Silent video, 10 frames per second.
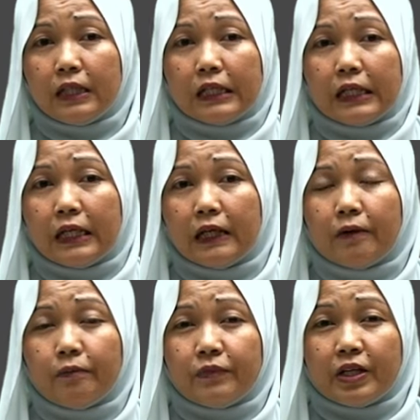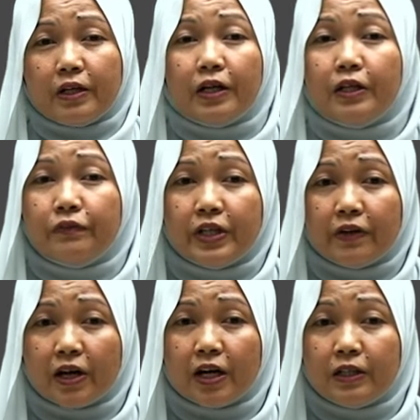Okay. There
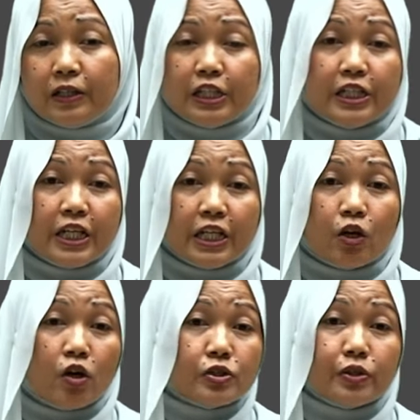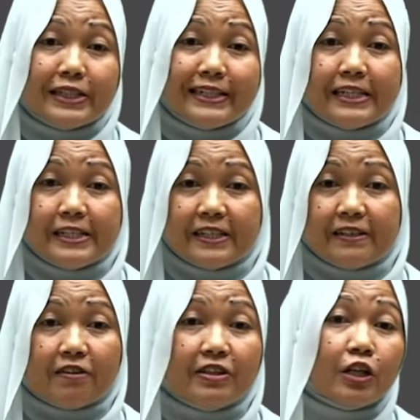are a cleaning, consolidation,
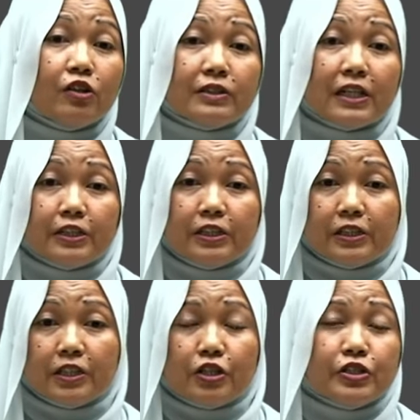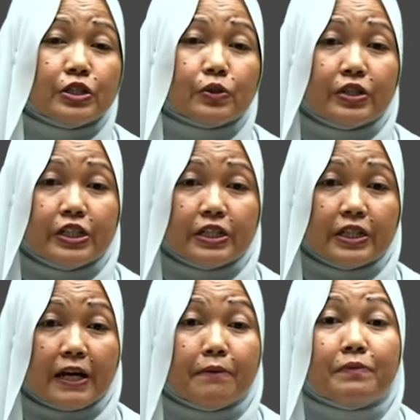reconstruction, restoration
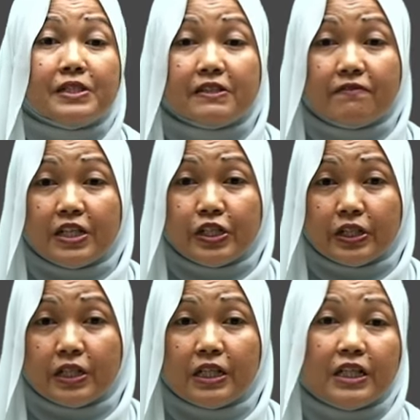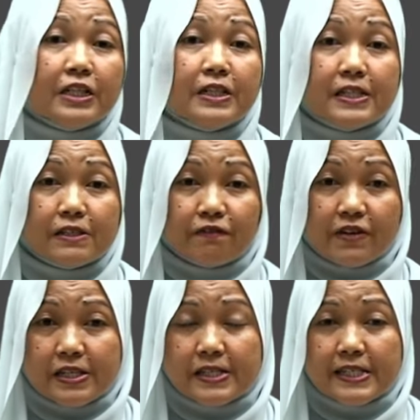and preservation in this
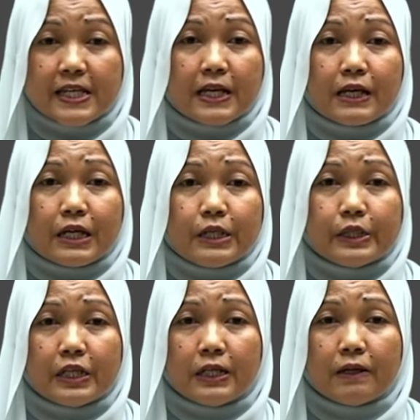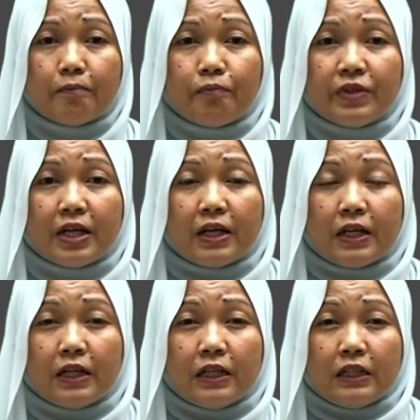phase. Okay.
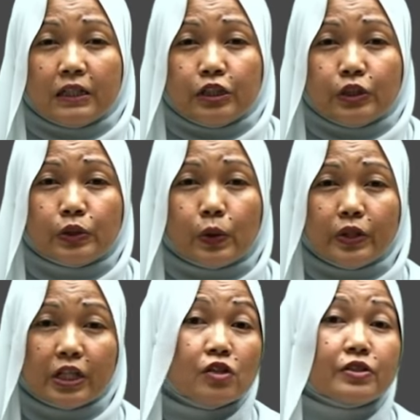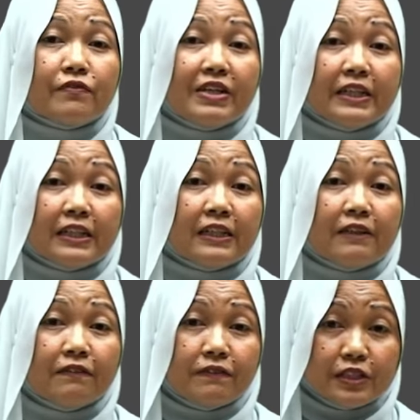So the conservator
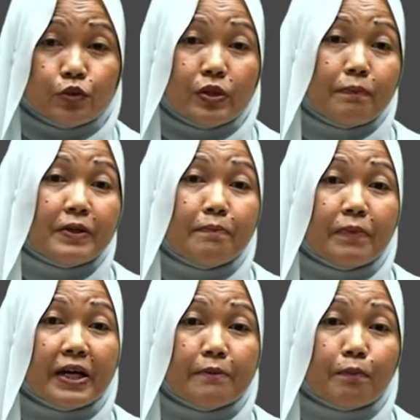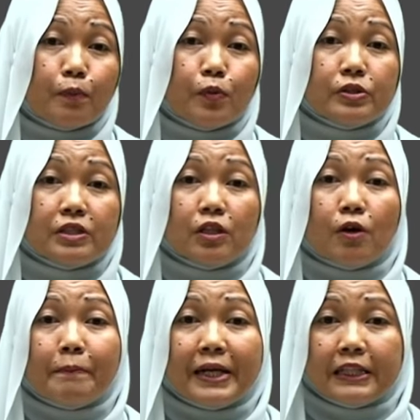first will prepare the proposal or
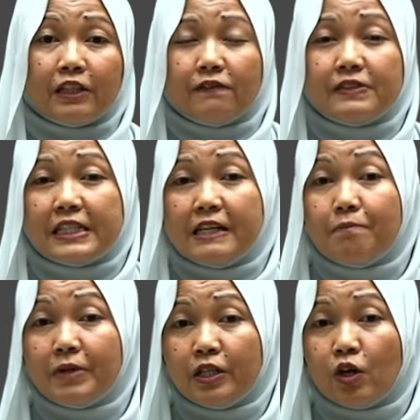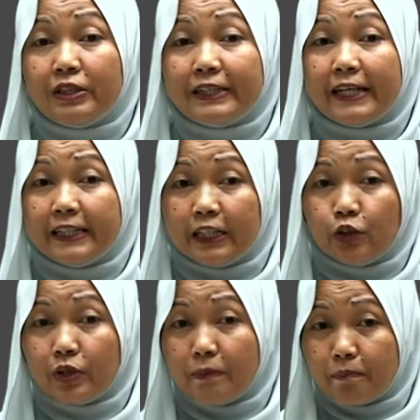method of statement on technique to
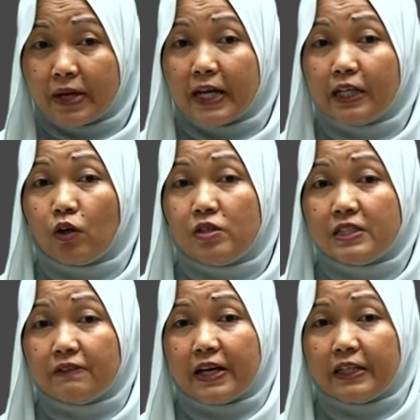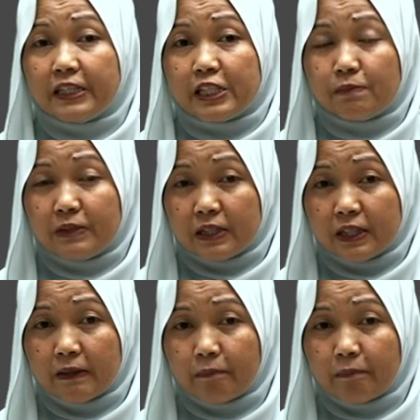repair and conserve heritage building.